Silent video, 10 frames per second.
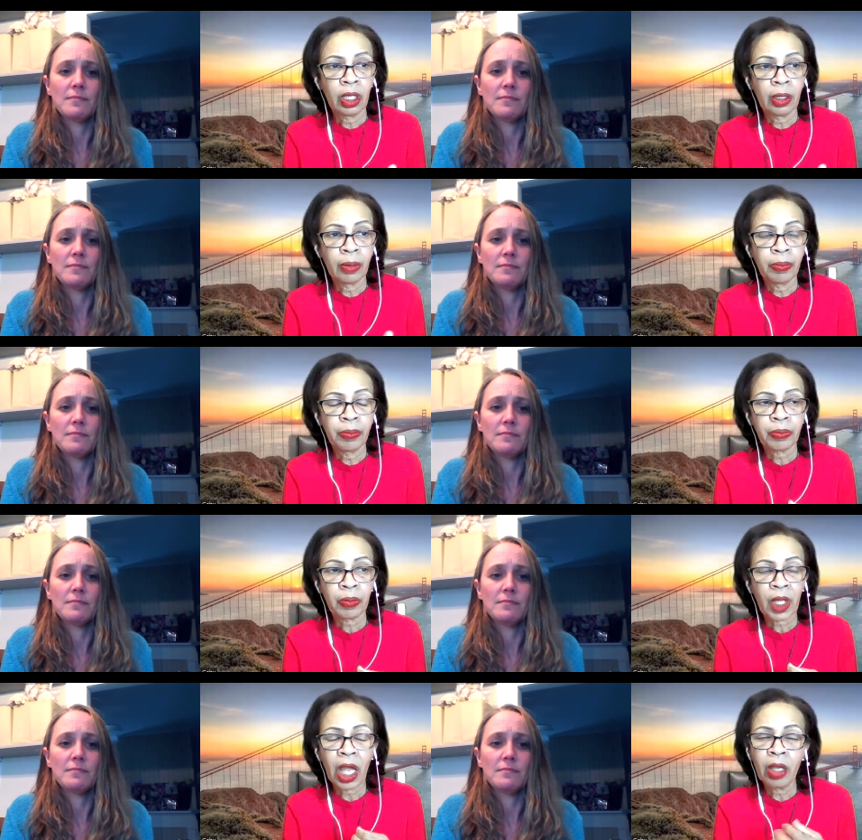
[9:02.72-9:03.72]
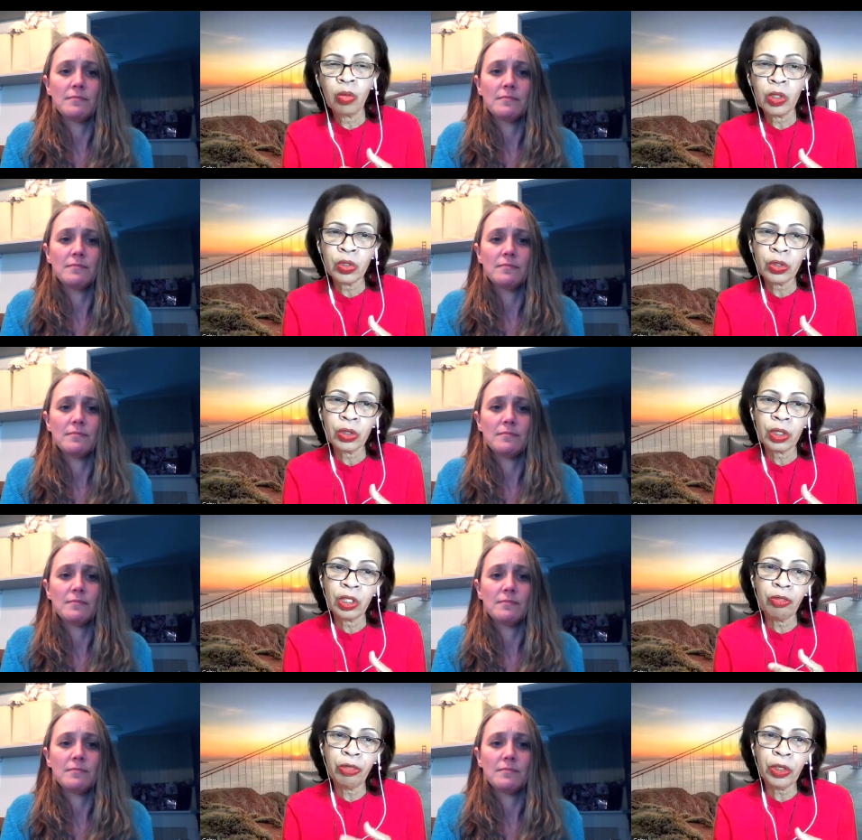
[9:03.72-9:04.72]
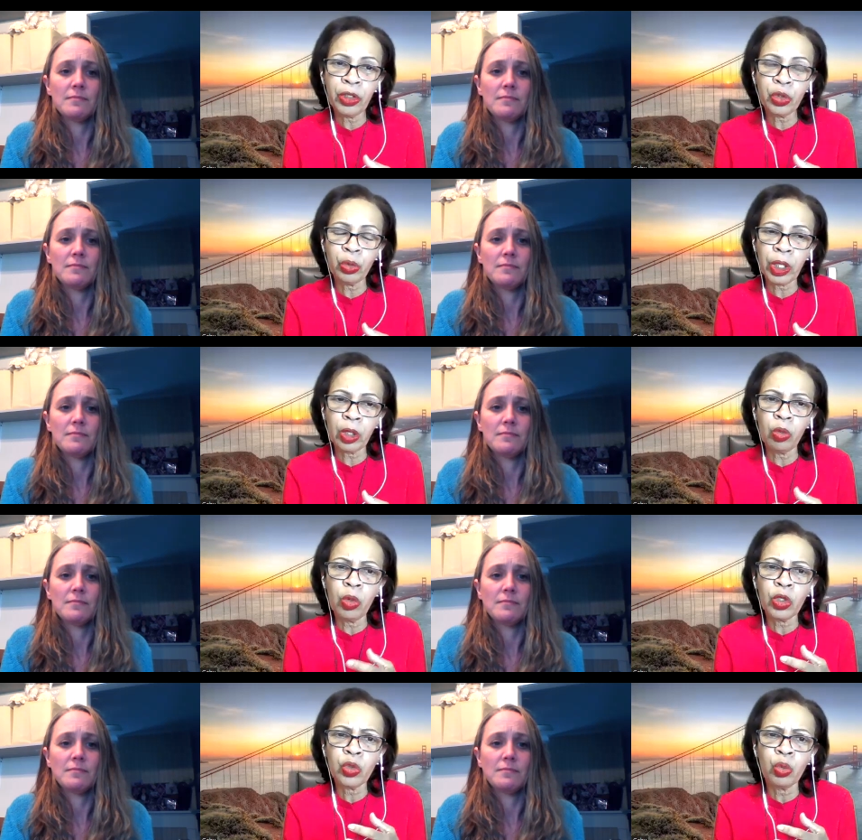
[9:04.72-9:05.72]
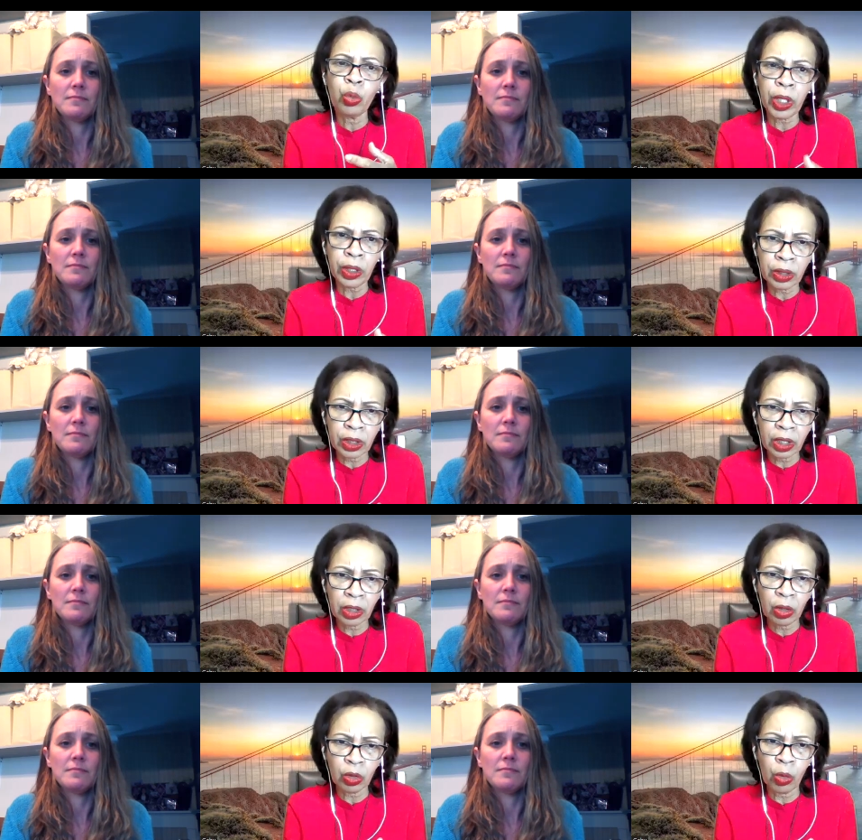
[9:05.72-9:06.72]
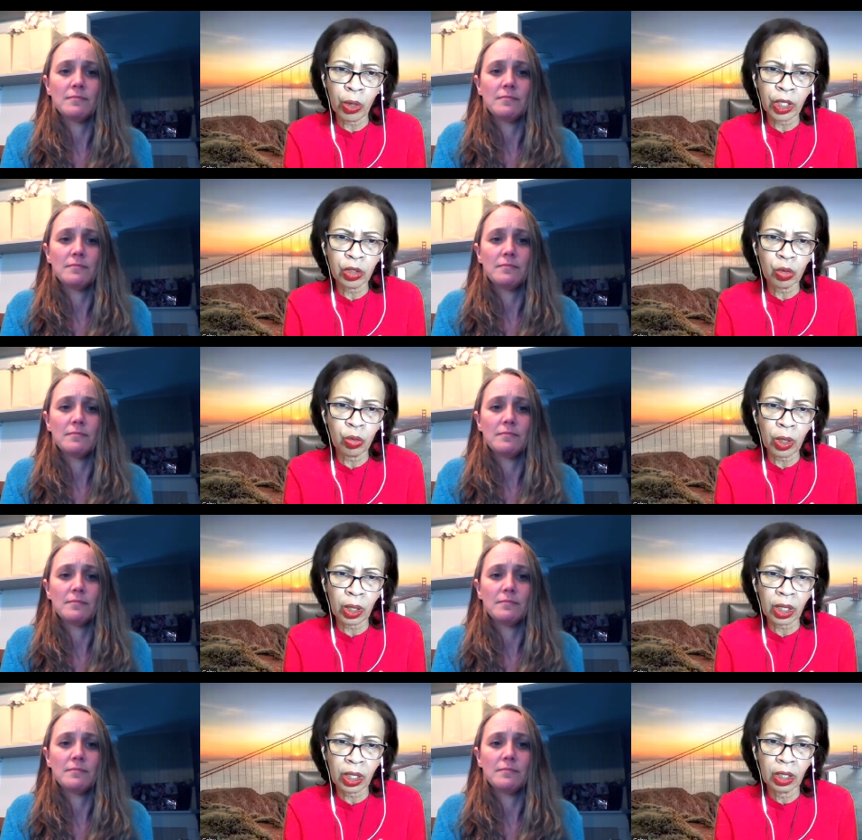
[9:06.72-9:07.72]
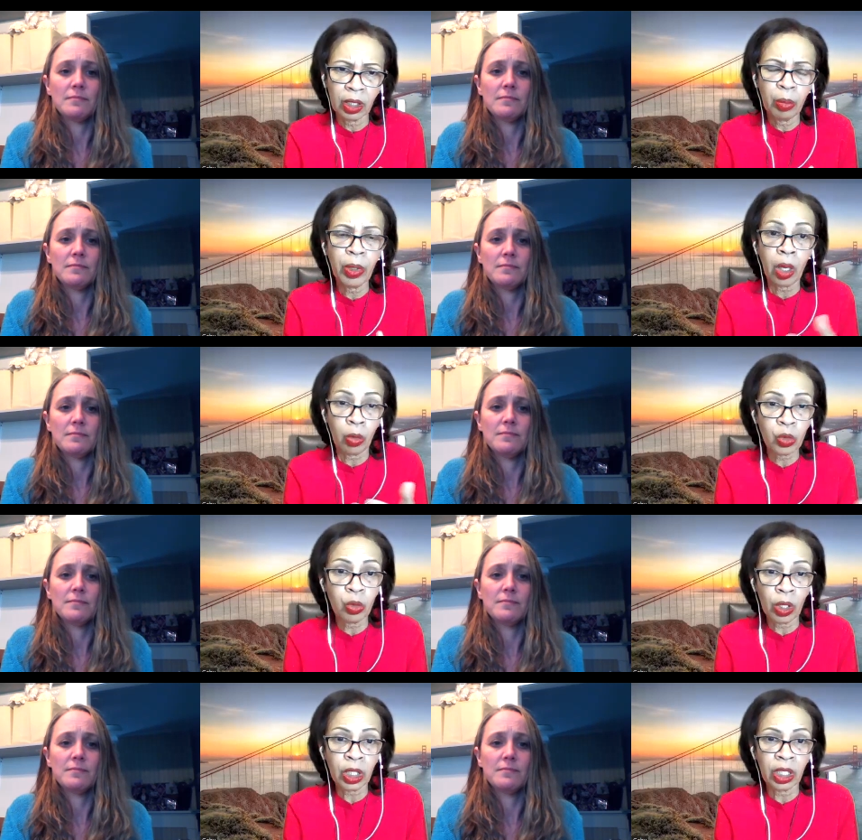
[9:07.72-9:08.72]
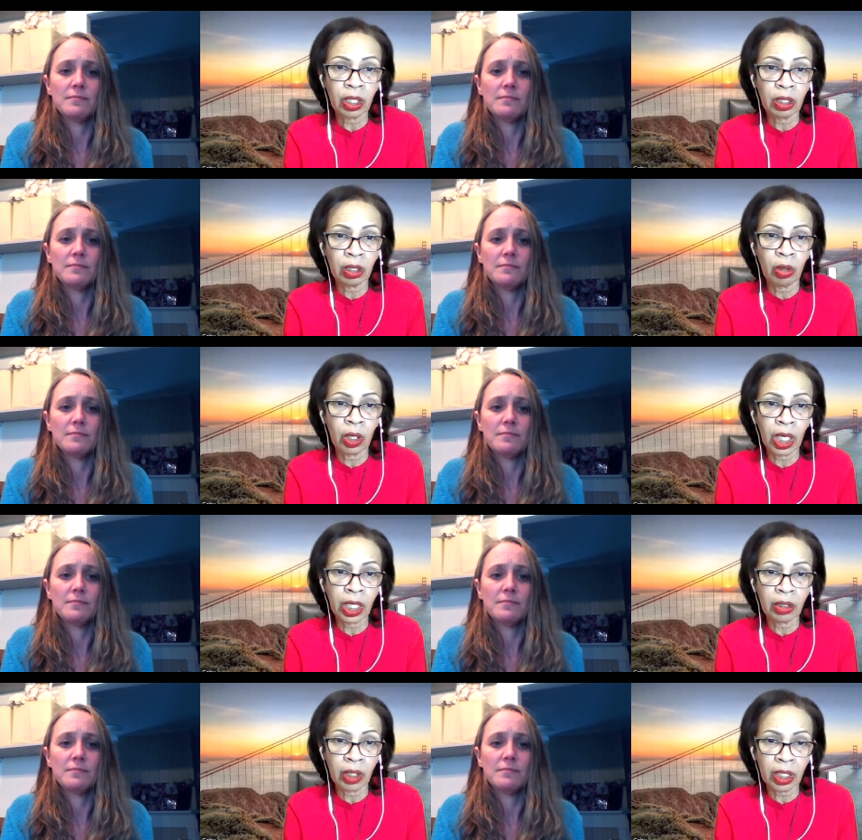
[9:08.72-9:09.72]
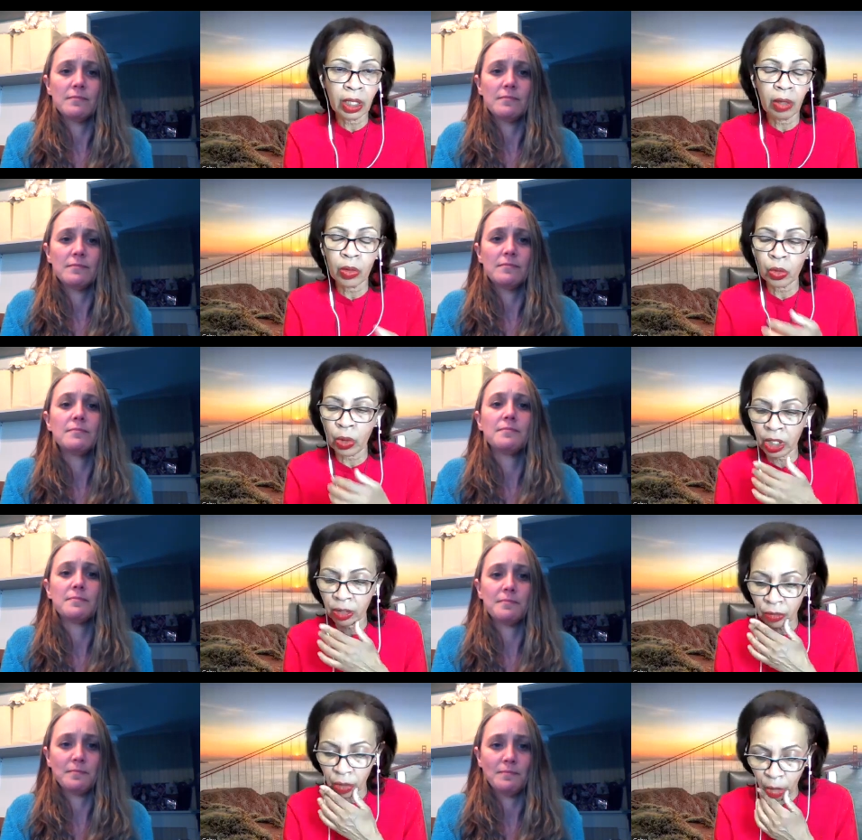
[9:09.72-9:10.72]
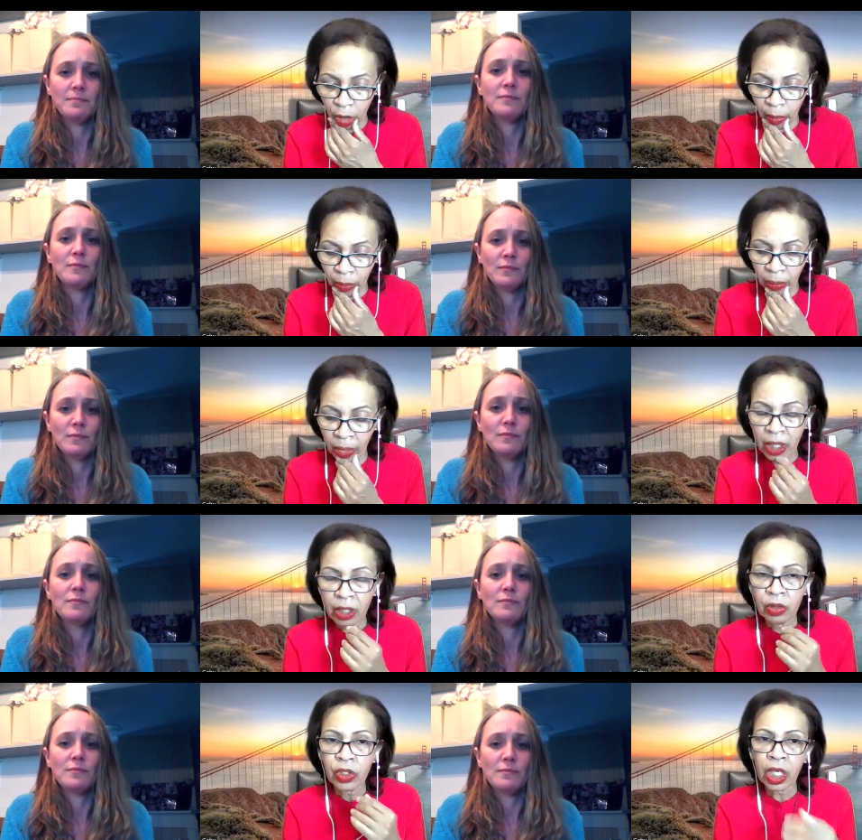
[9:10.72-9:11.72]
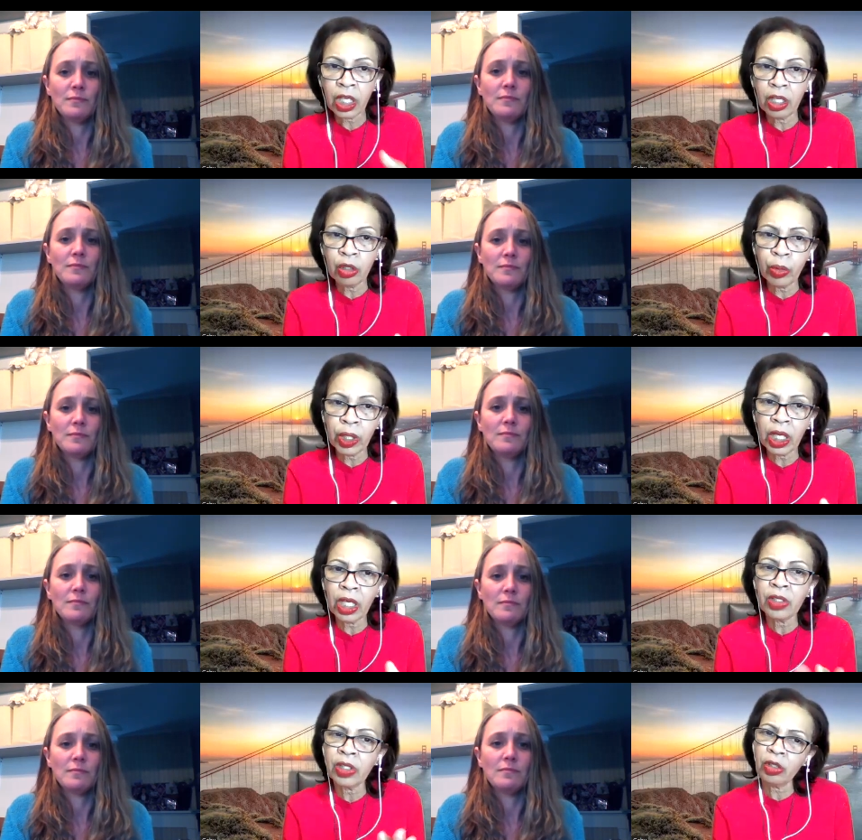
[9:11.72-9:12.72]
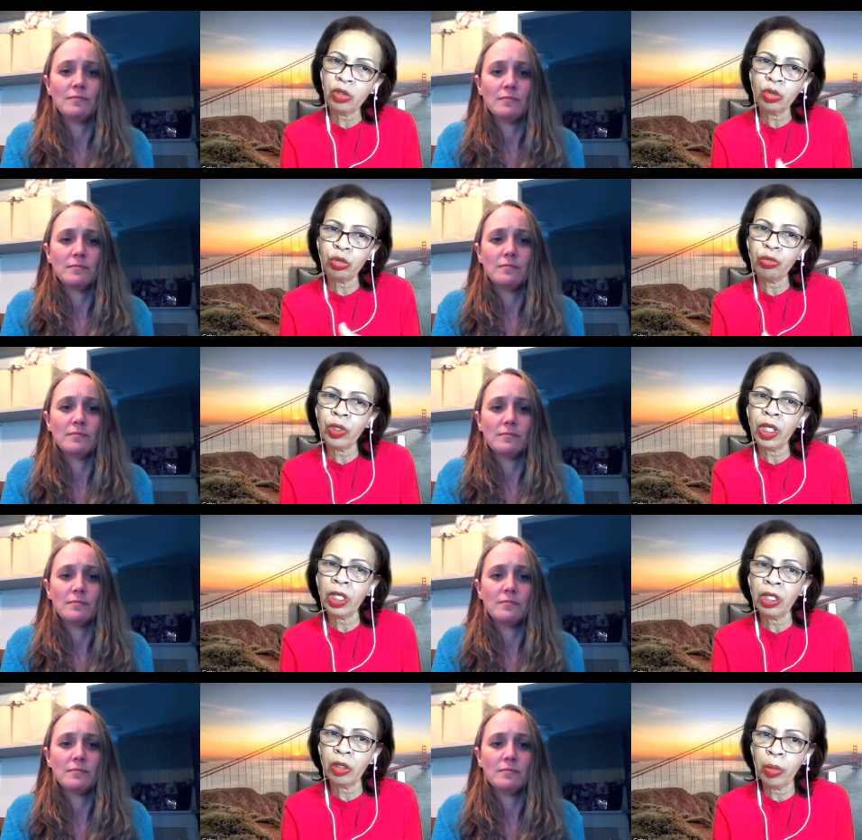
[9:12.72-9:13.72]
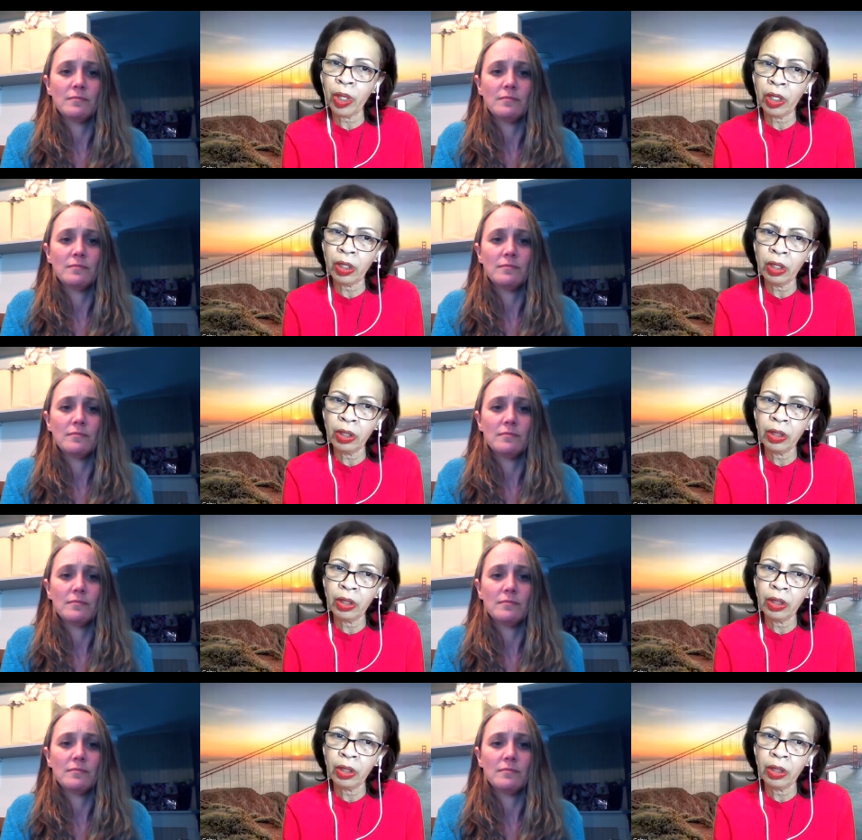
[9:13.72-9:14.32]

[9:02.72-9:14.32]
Speaker 1: um, I was, the first week was weird not going to work, but I was working online, right? I was working mm-hmm. from home. Second mm-hmm. week, I started to feel a little better.